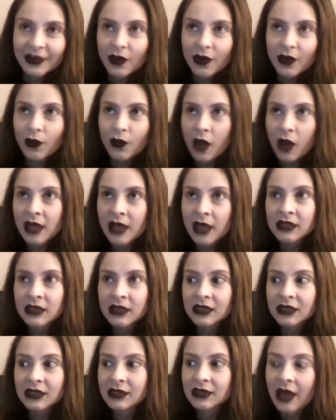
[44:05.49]

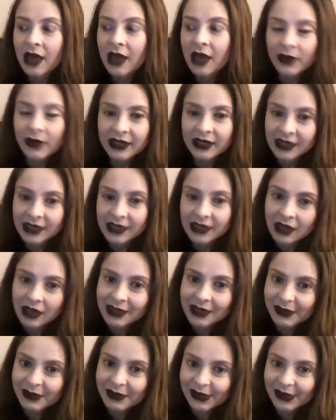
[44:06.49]
Was that one, the skunked
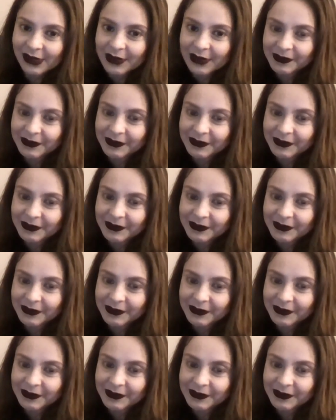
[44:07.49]
episode.